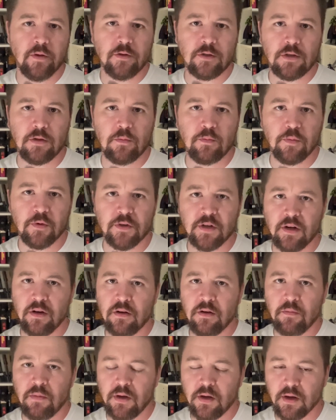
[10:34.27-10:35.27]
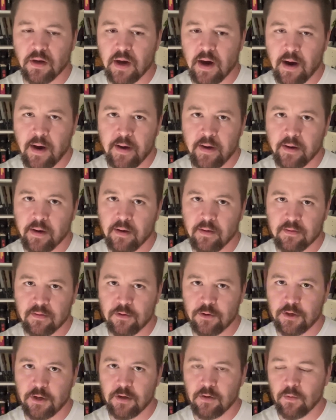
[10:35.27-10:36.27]
She pretended to be a guy, I guess, so
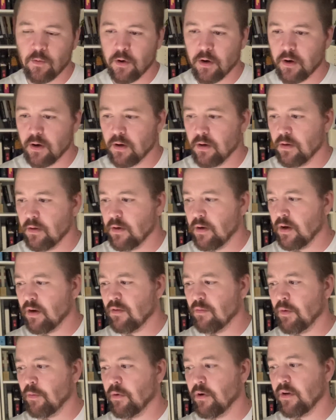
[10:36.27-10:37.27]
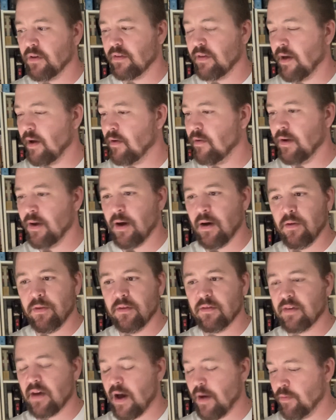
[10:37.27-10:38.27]
she could work. I don't remember exactly how
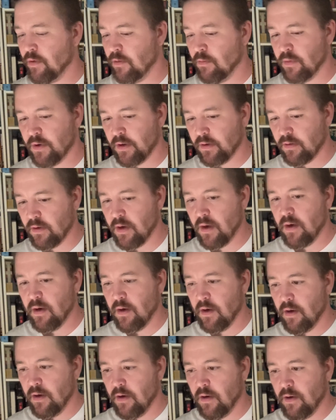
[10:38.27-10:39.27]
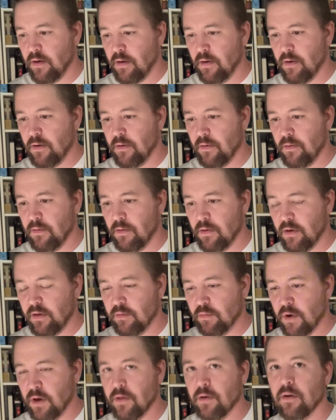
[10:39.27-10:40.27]
this happened, but his
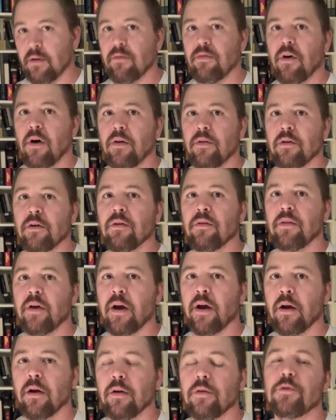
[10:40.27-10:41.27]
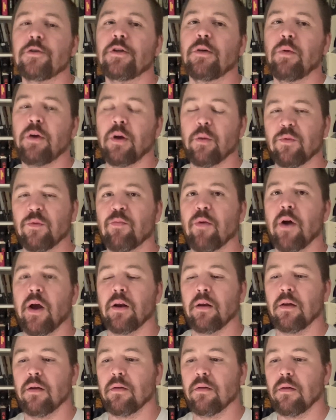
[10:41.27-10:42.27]
mother and father are there. She becomes
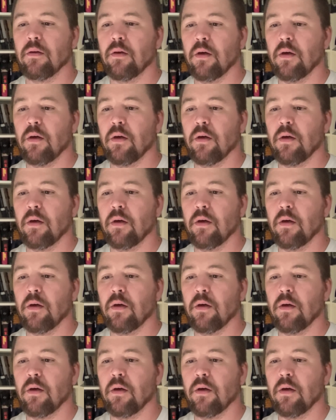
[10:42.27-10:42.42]
pregnant.